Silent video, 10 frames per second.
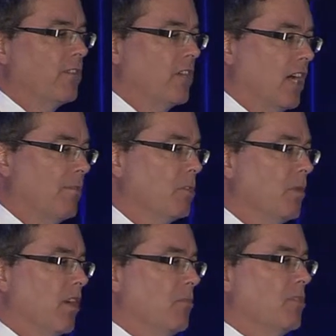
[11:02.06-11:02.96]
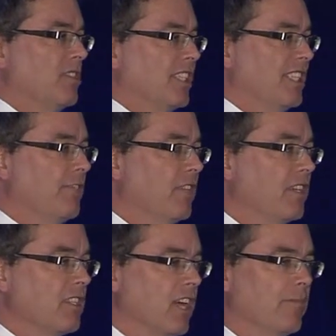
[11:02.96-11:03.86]
of time is probably the most
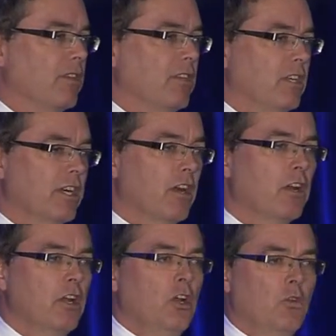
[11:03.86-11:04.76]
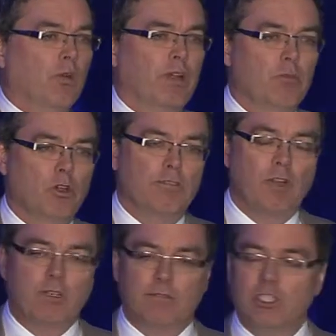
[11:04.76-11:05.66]
significant time of the year where we move
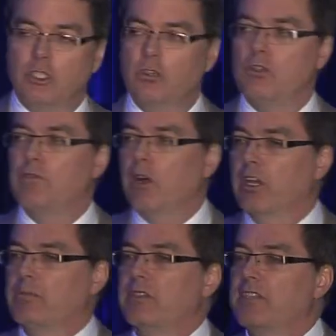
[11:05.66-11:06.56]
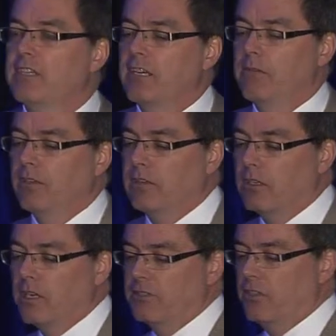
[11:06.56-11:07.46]
huge volumes of sediment. The
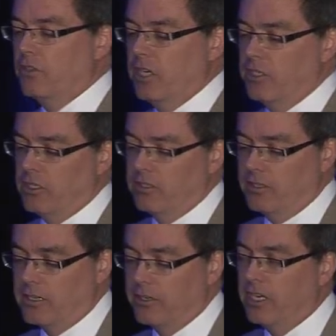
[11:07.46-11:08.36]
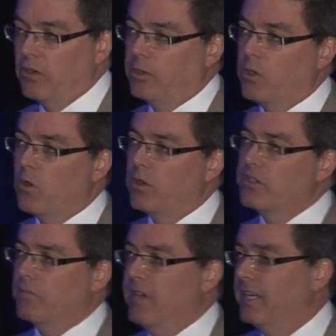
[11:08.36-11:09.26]
concentrations under here will be
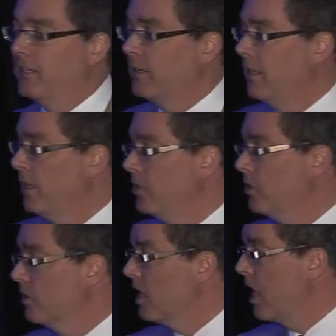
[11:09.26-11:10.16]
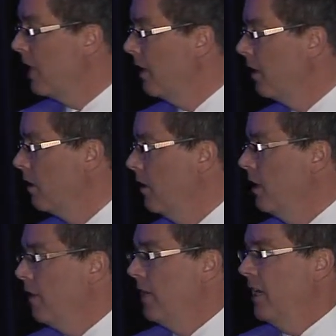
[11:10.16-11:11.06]
orders of magnitudes higher
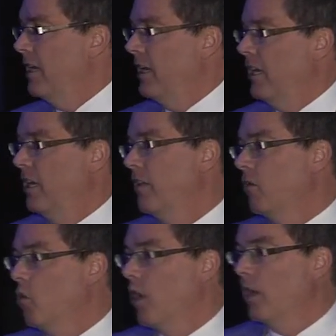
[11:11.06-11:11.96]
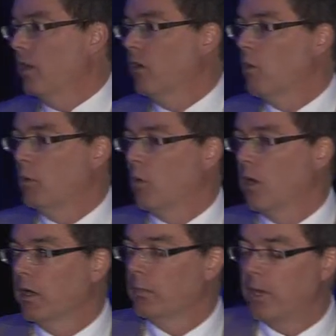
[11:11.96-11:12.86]
than at any other open
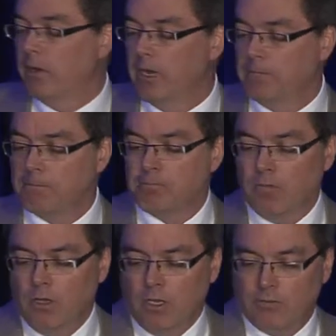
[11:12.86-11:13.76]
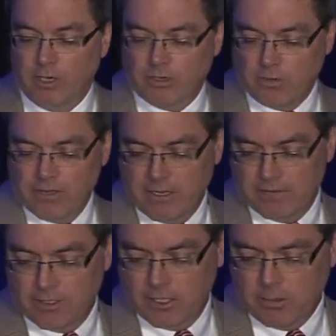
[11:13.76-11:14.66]
water period. If we could run that
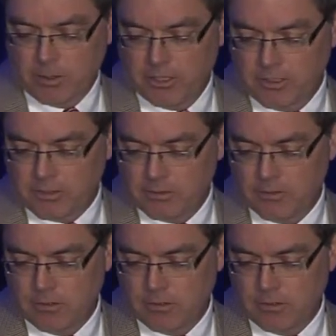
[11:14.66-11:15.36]
video, please.